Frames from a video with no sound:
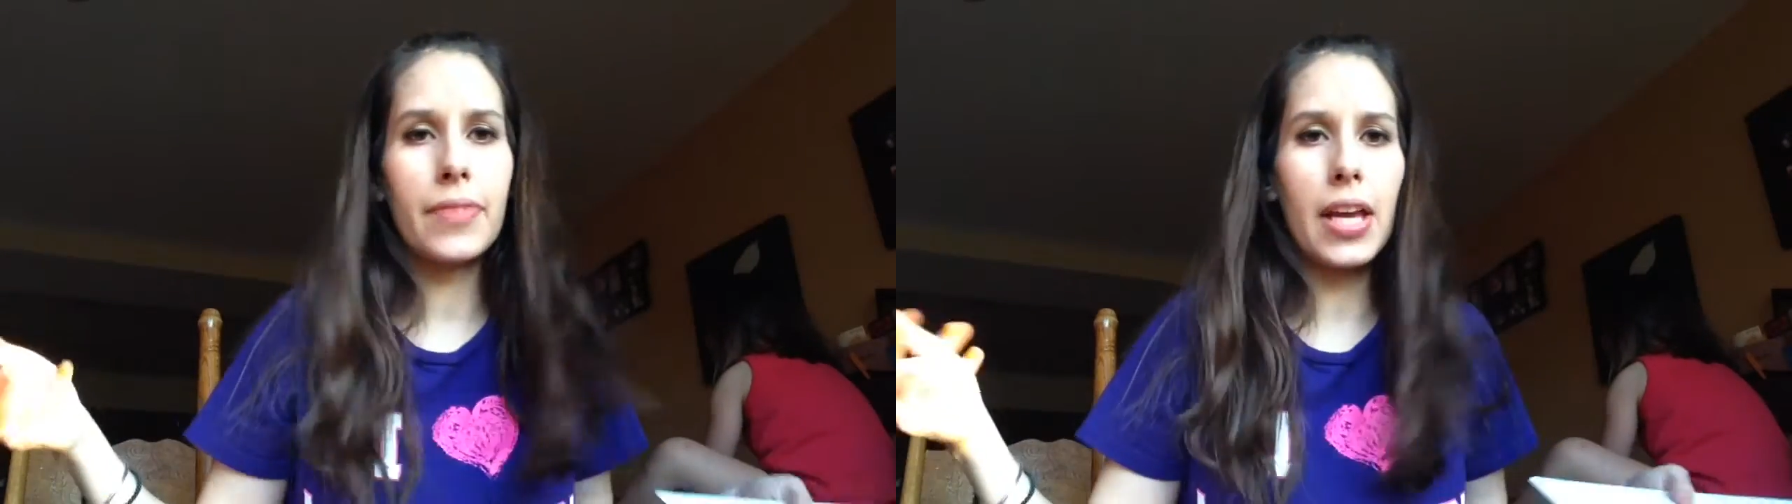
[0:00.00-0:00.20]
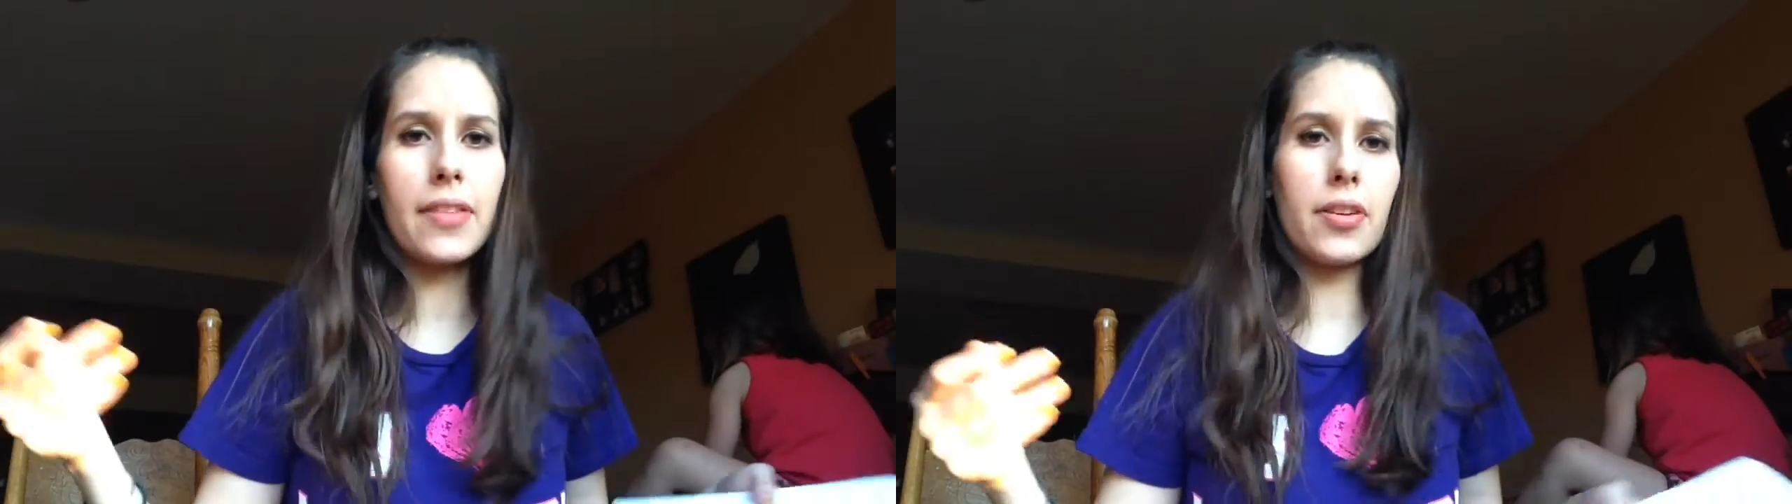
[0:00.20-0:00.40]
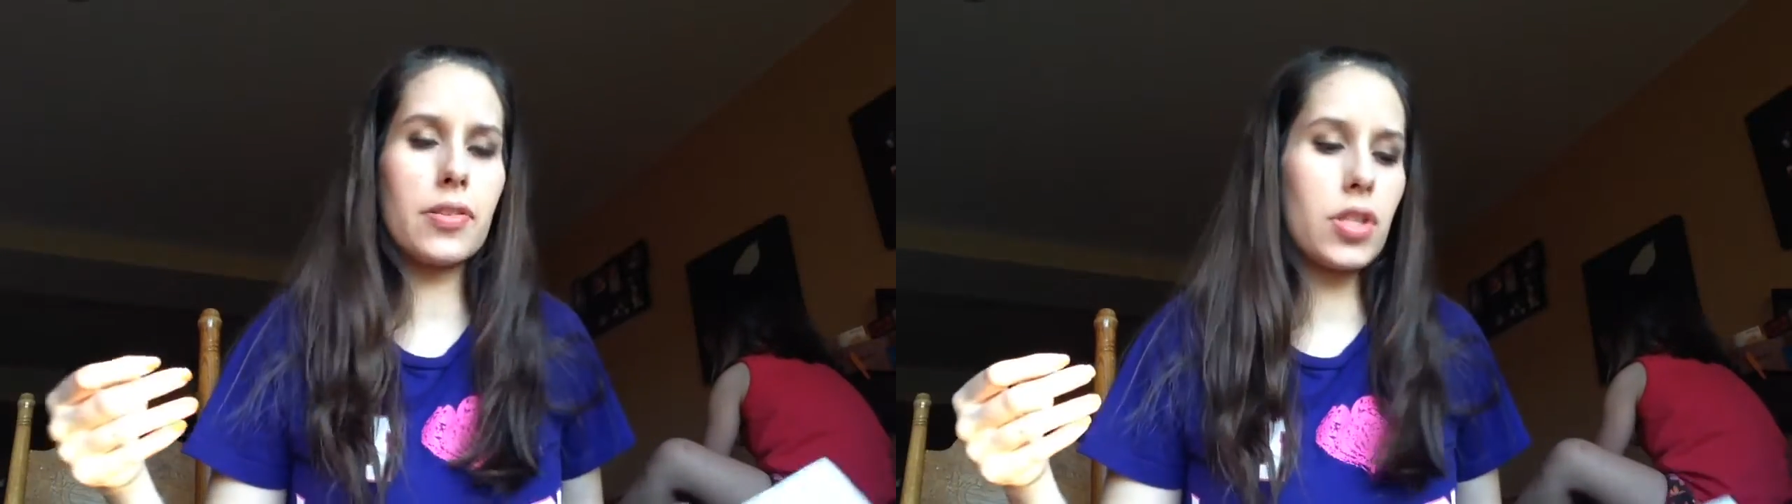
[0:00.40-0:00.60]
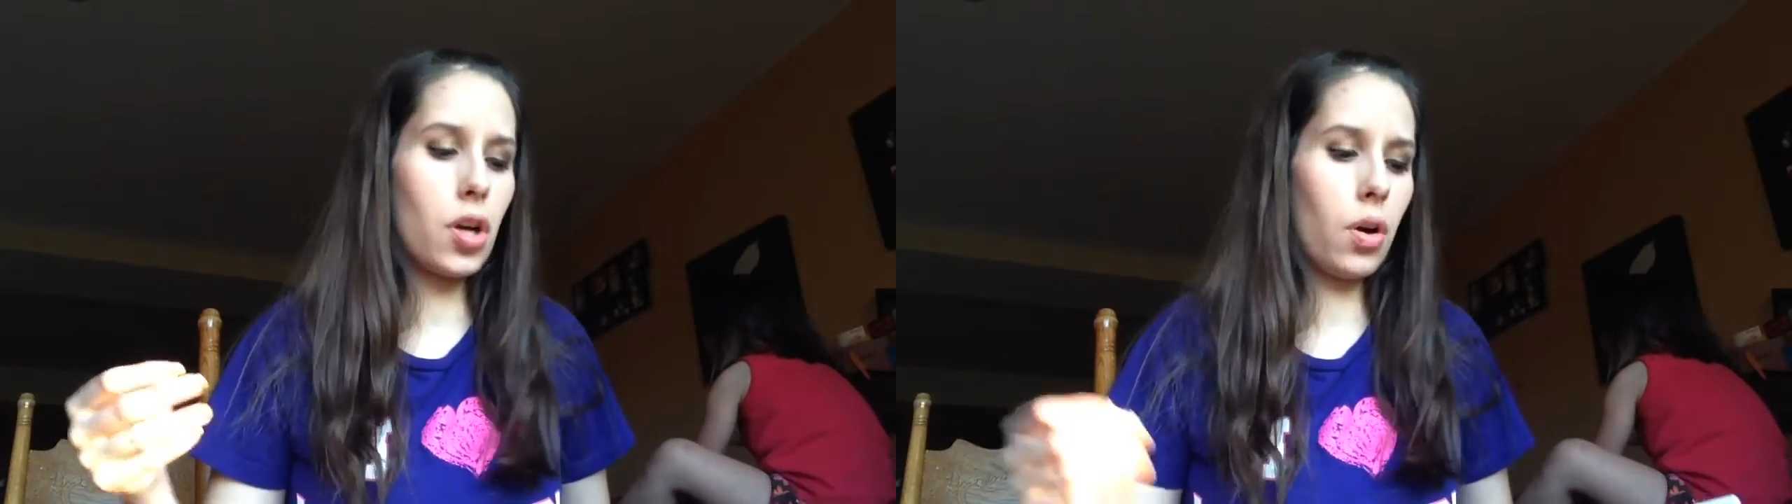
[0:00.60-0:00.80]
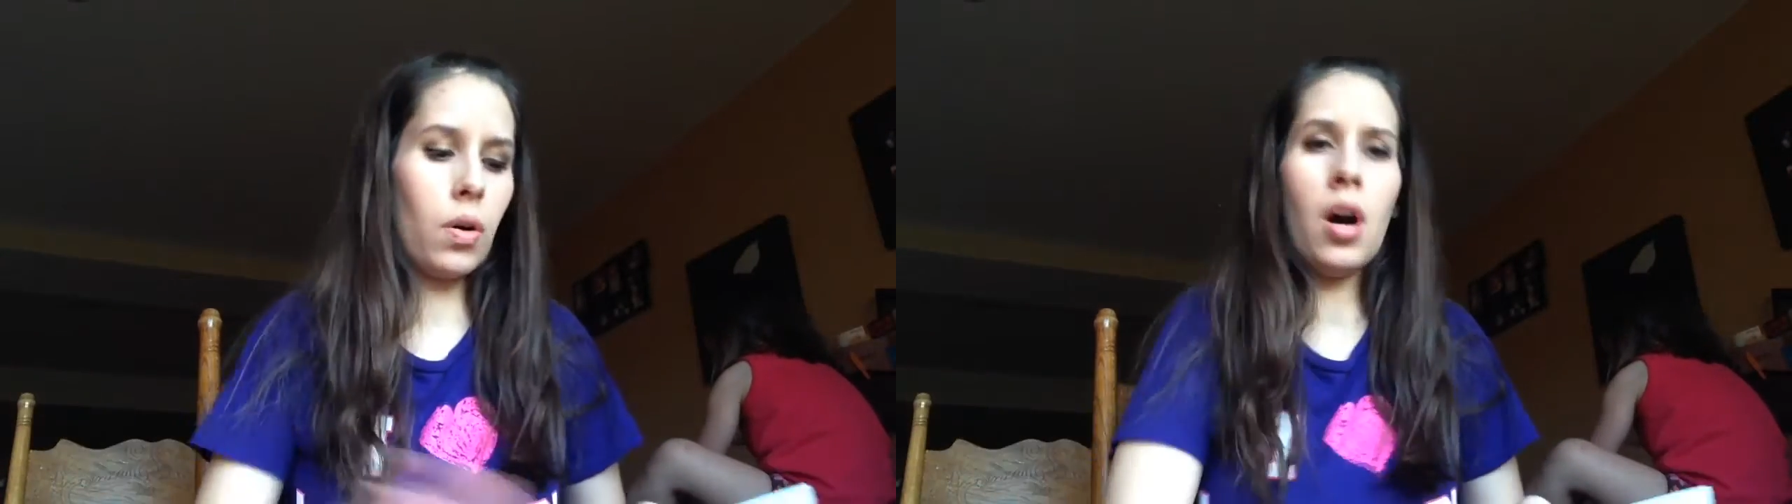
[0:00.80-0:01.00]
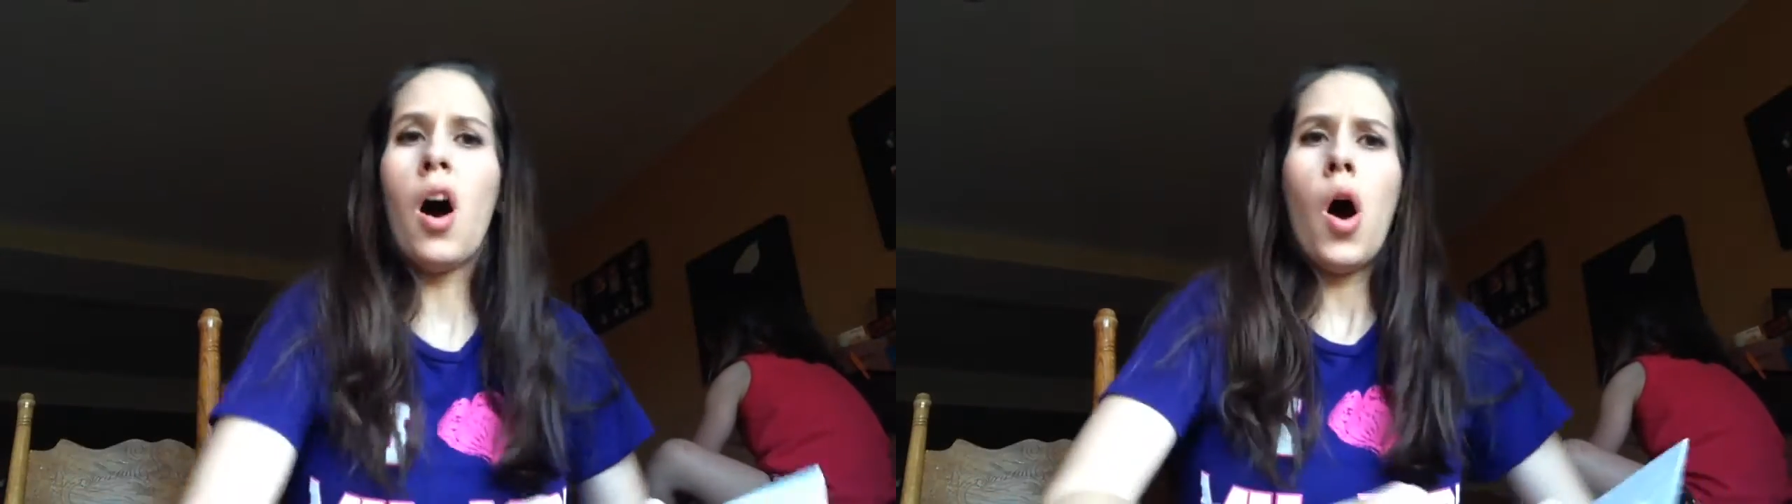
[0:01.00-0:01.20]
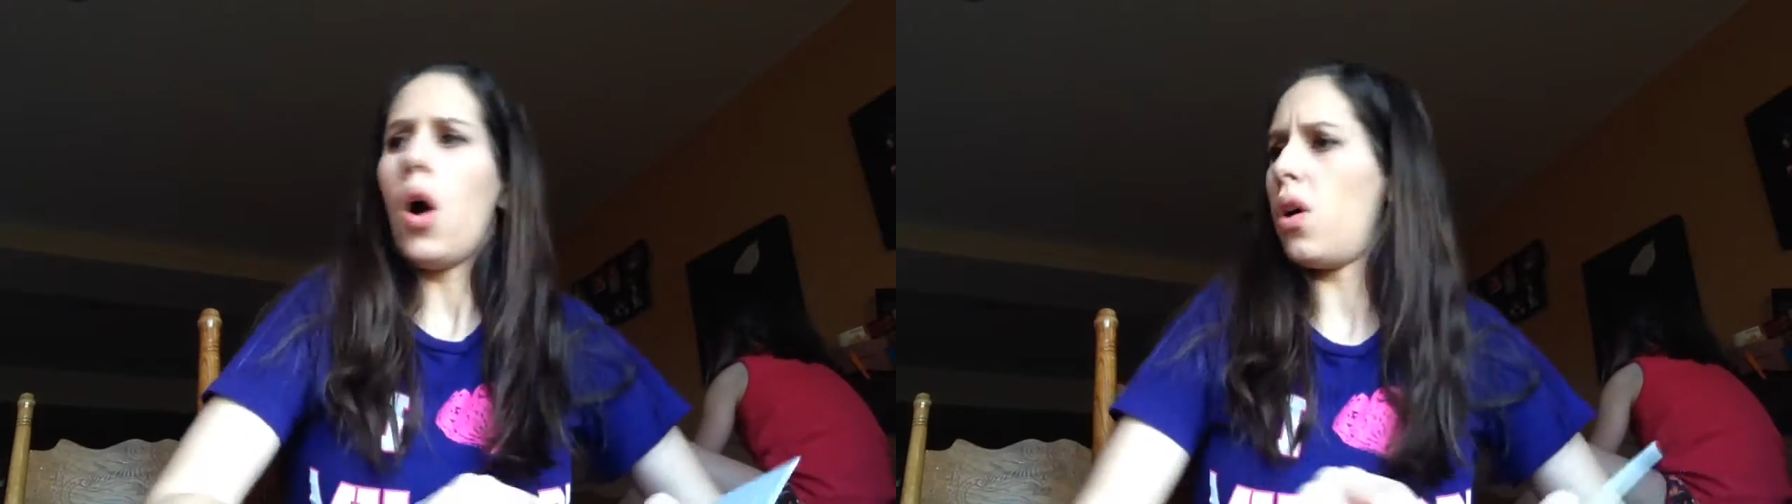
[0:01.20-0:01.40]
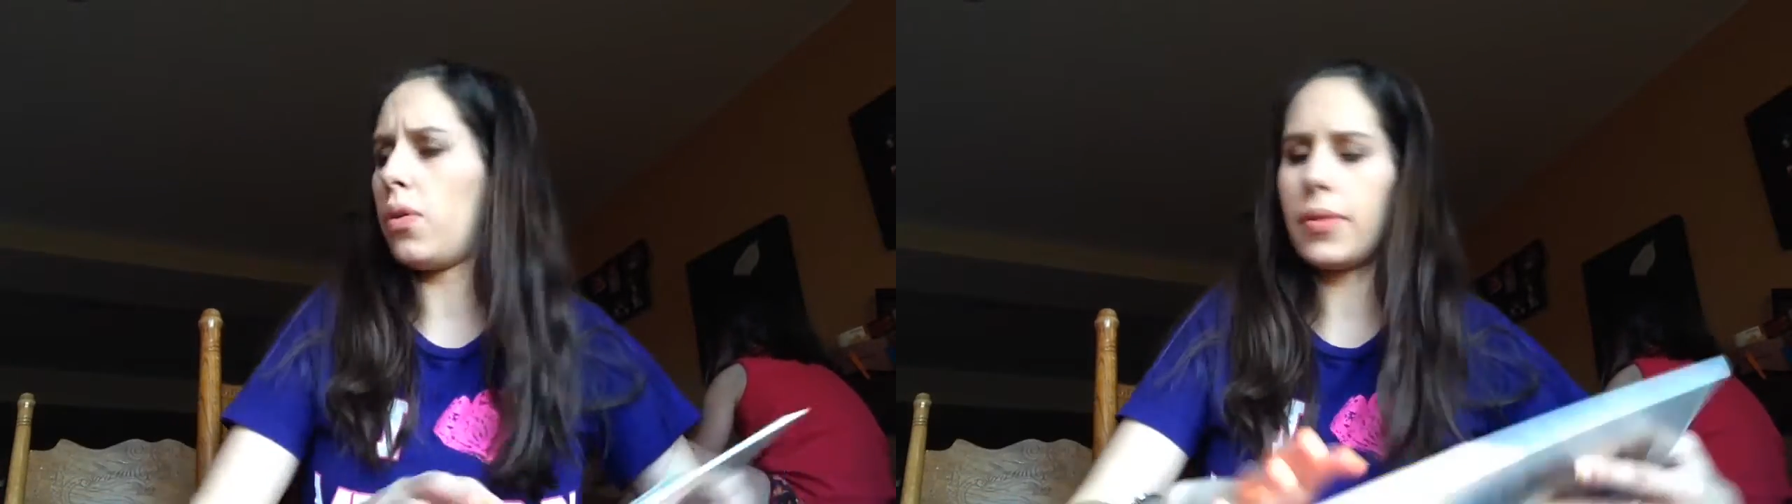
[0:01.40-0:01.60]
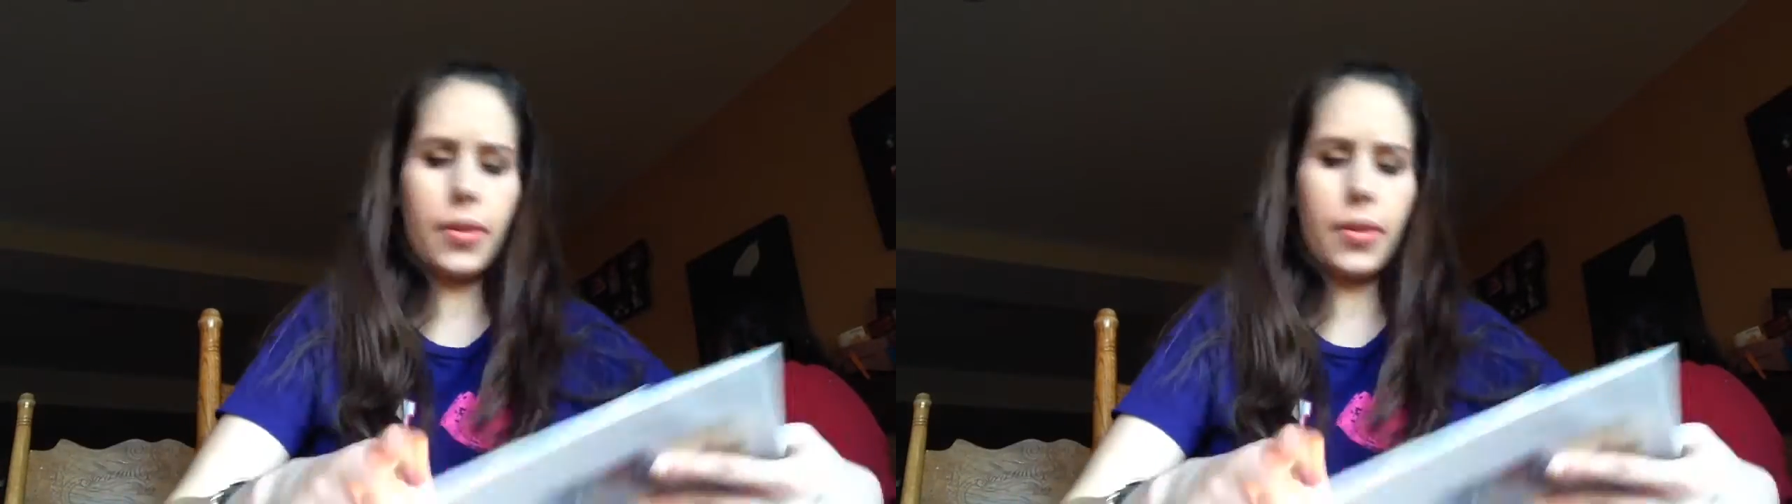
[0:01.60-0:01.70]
And there's no, oh,